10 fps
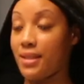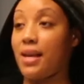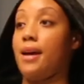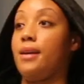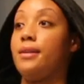
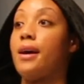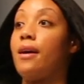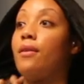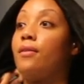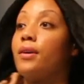tie it
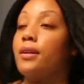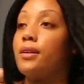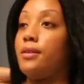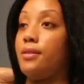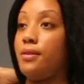down
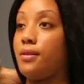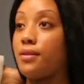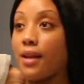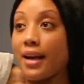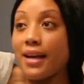
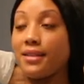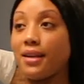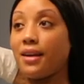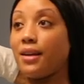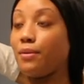because, like I
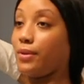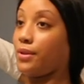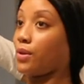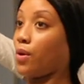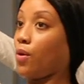said, it
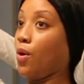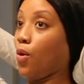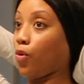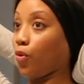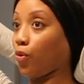was
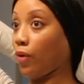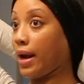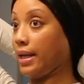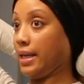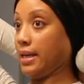
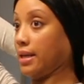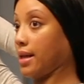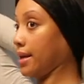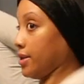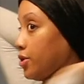raining,
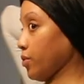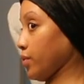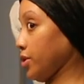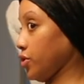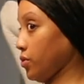like
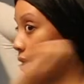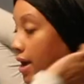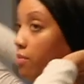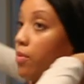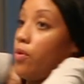torrential
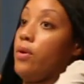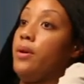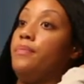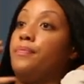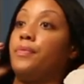downpour.